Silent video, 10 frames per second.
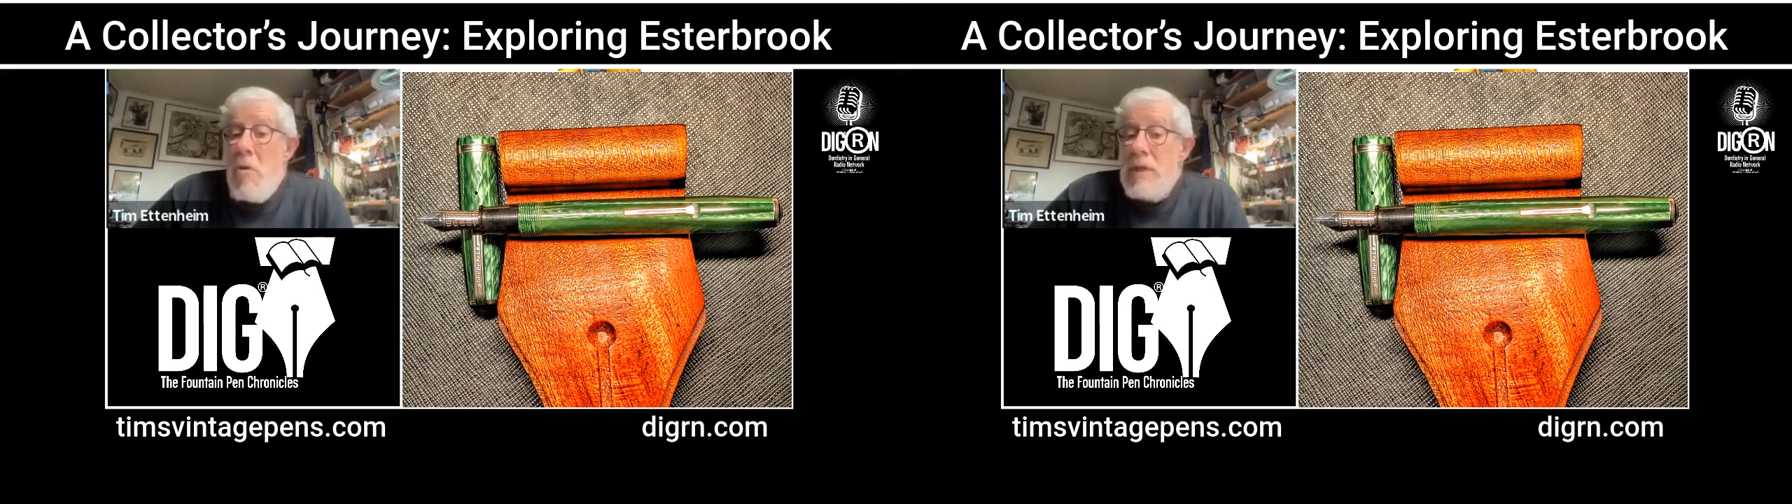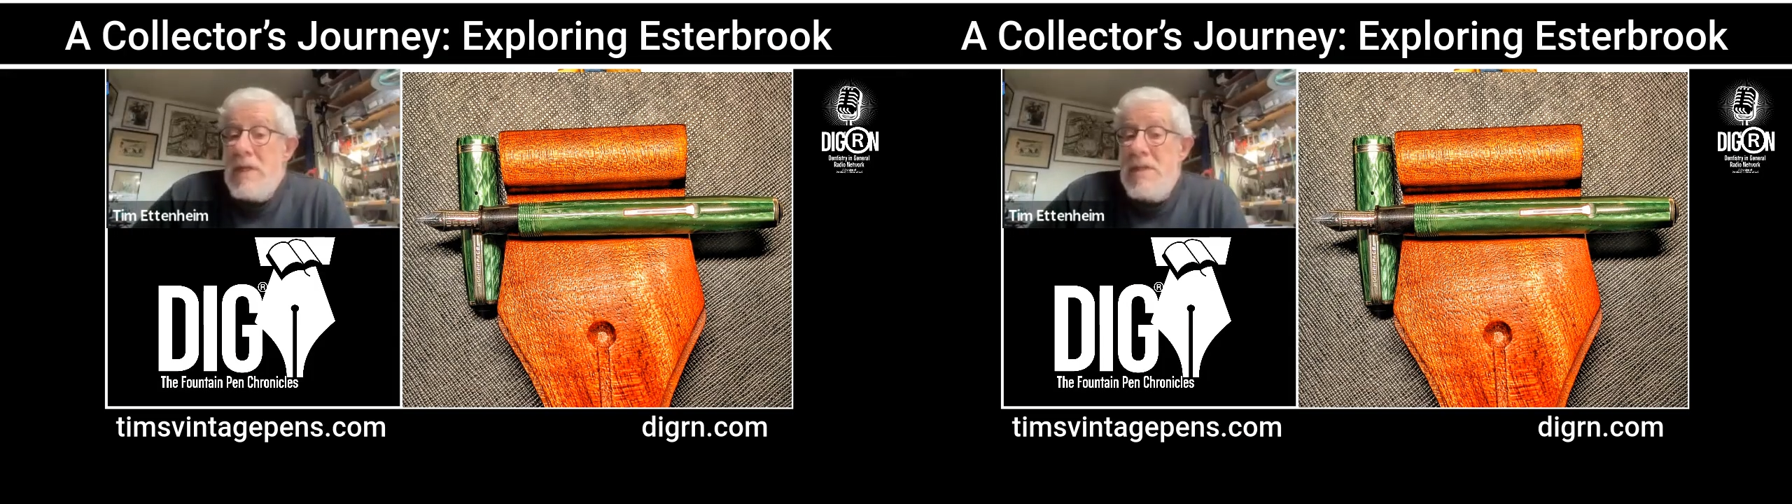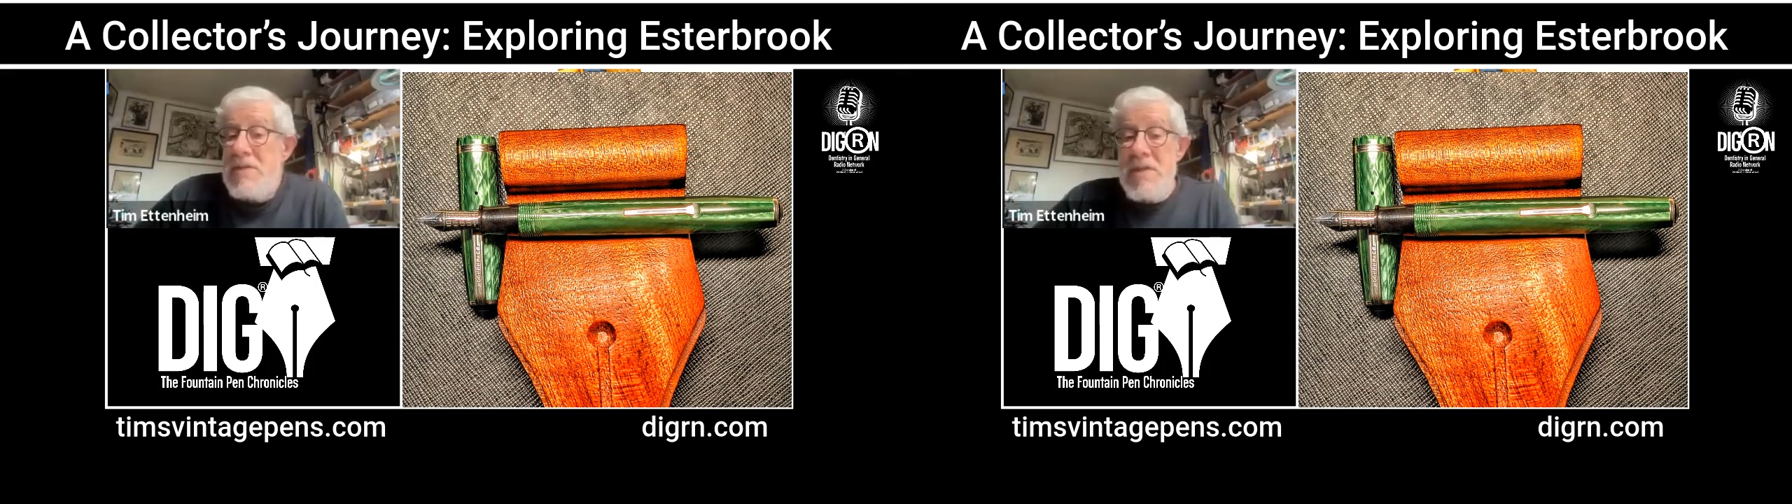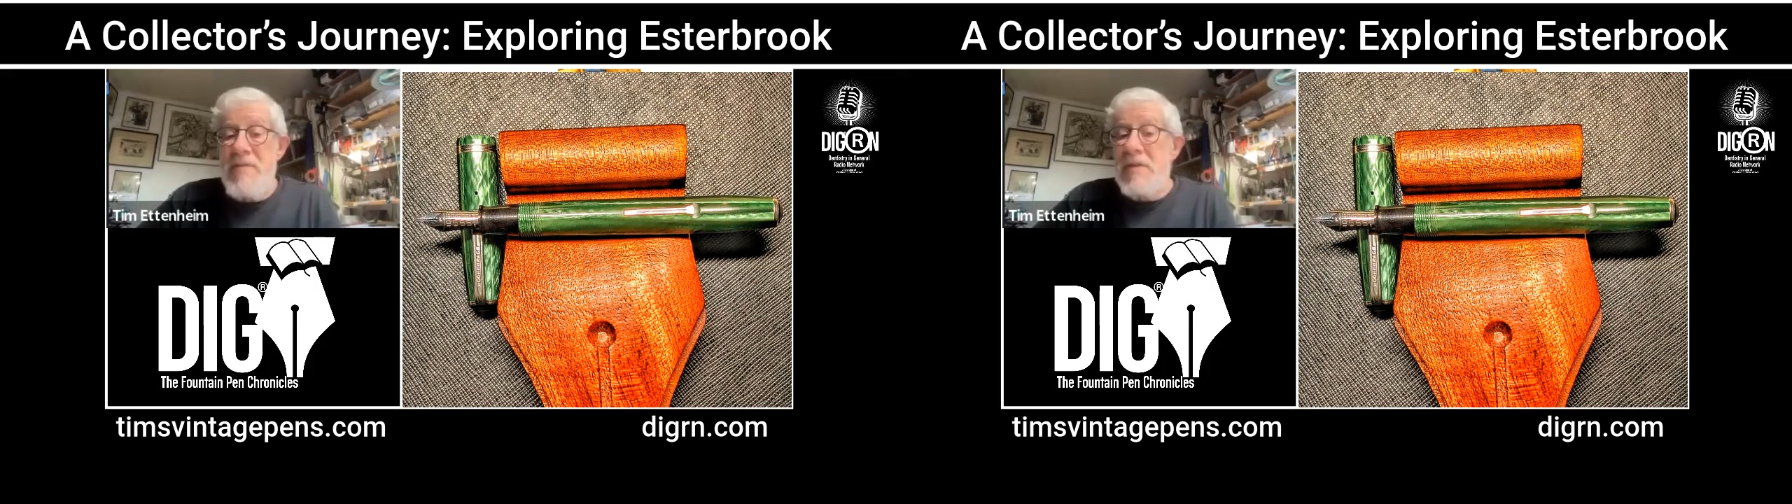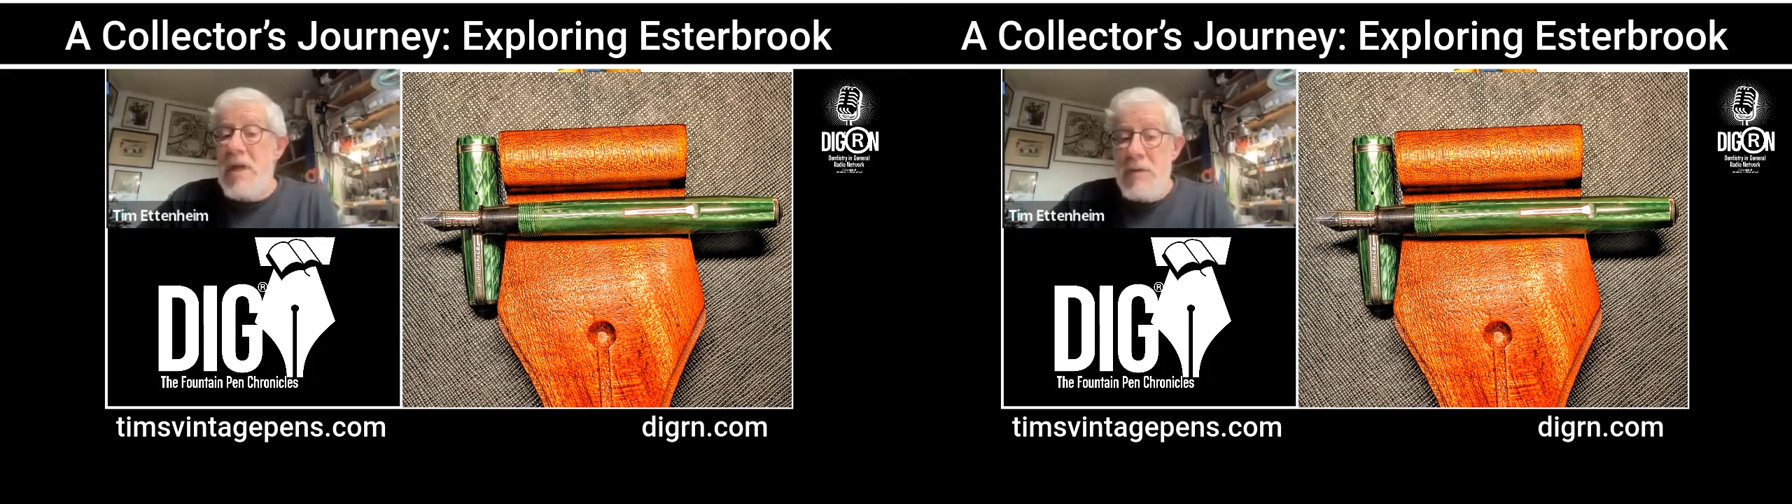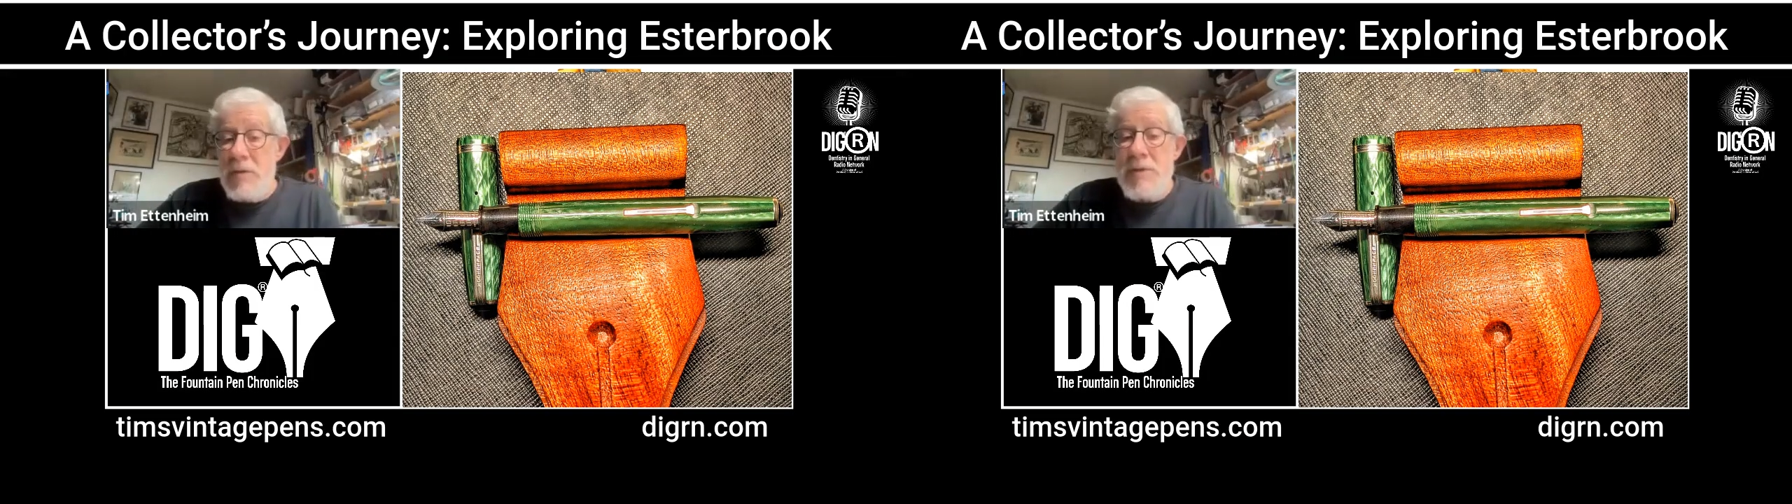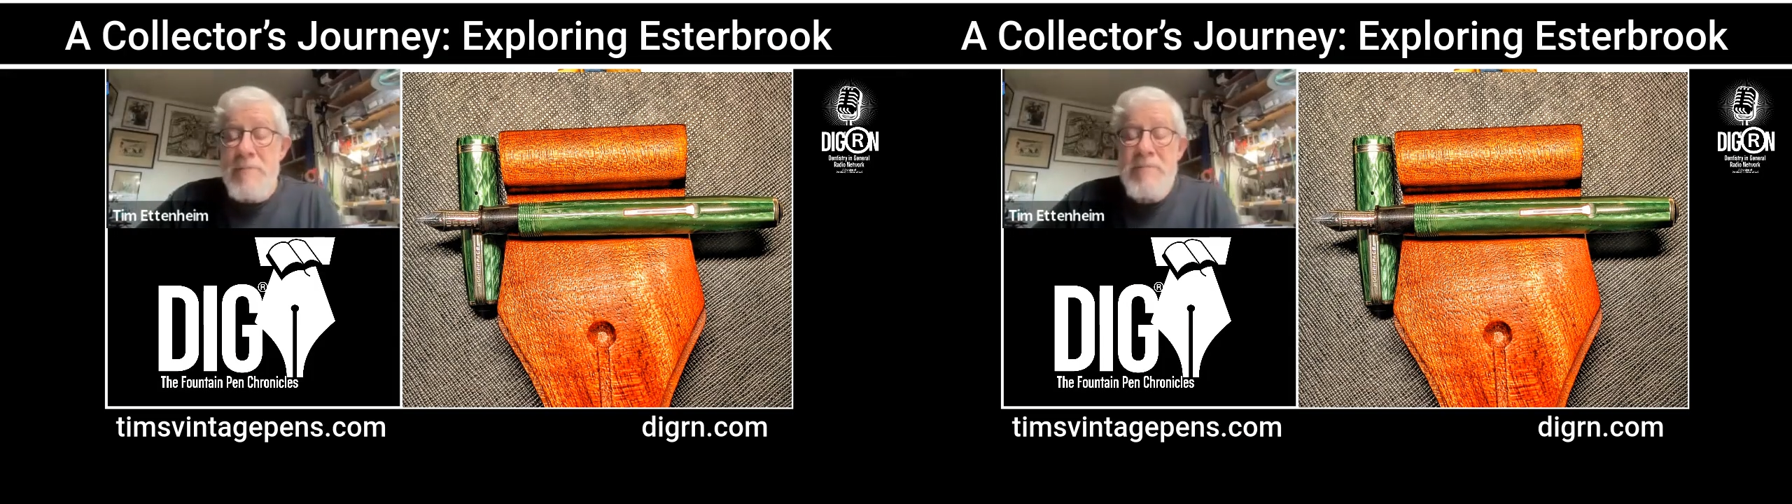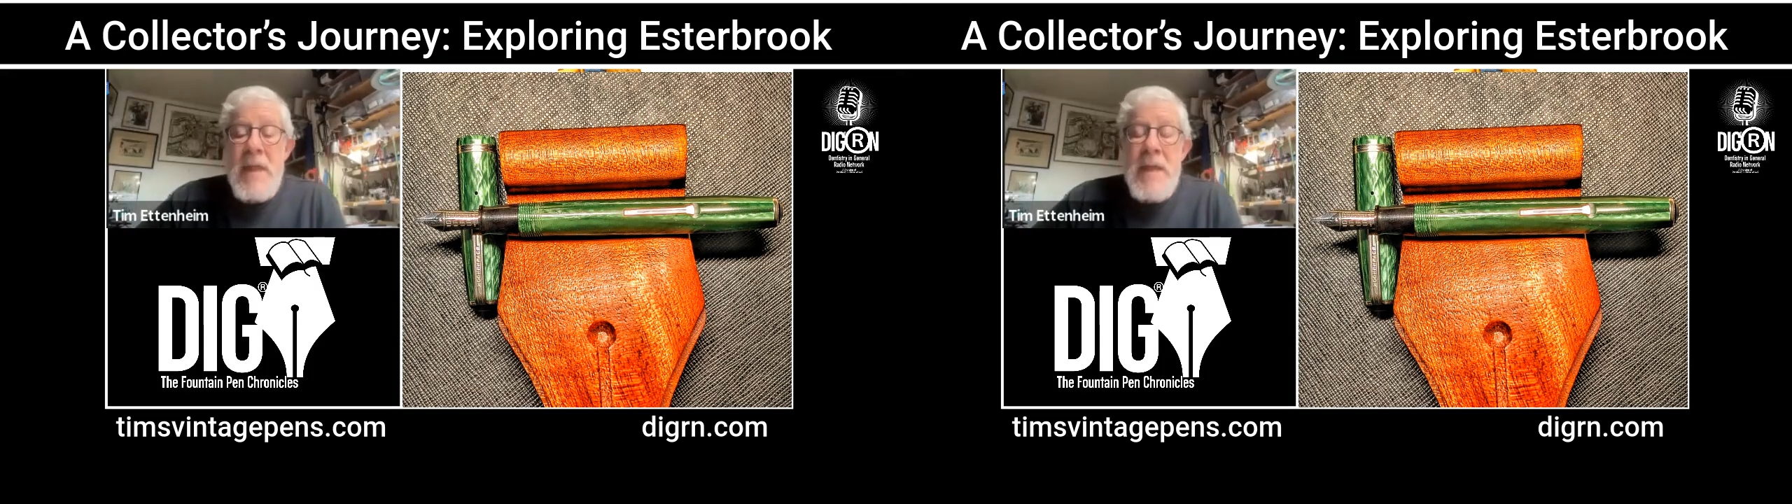all like this in different colors.